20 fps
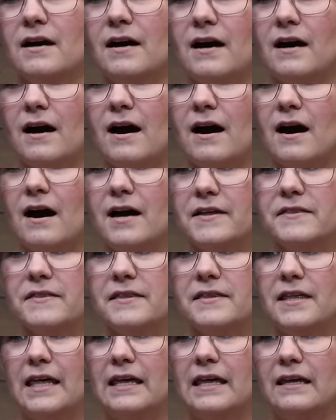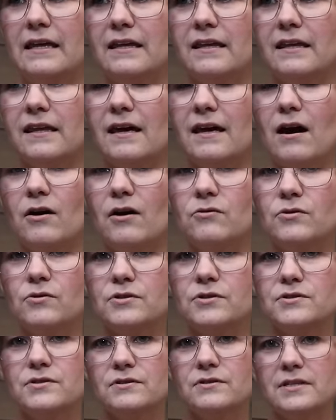I think I
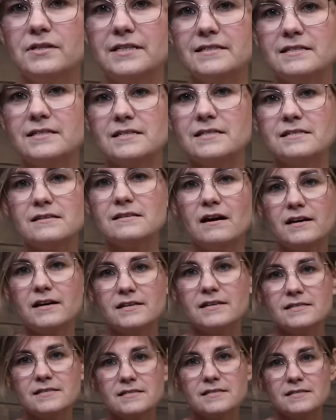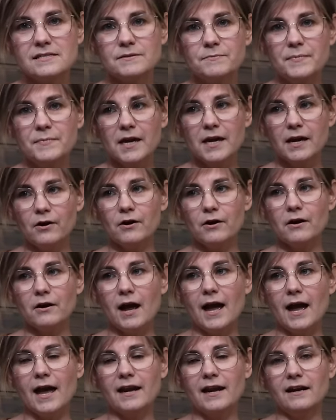want to knit the size bigger
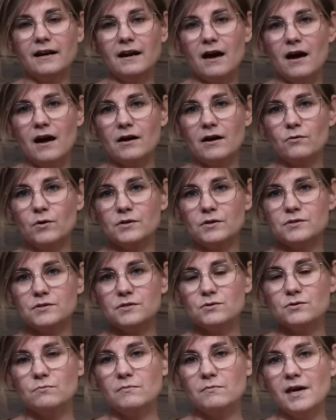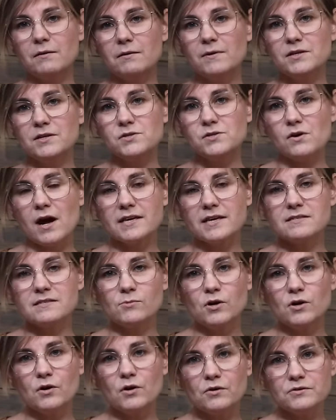and I want to maybe try some
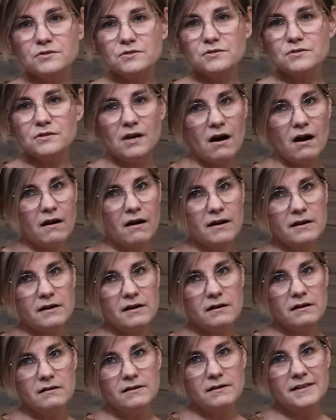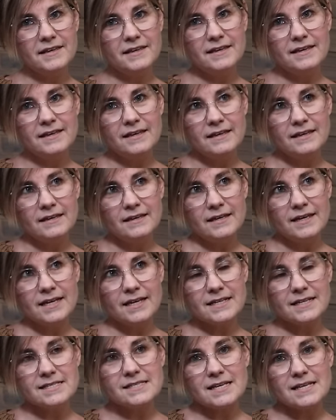cotton yarn
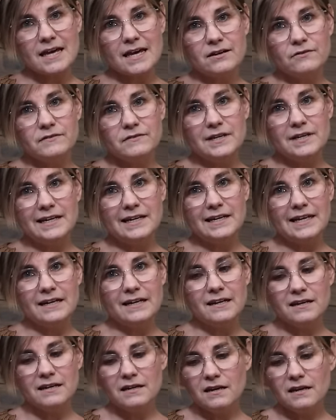instead of the linen.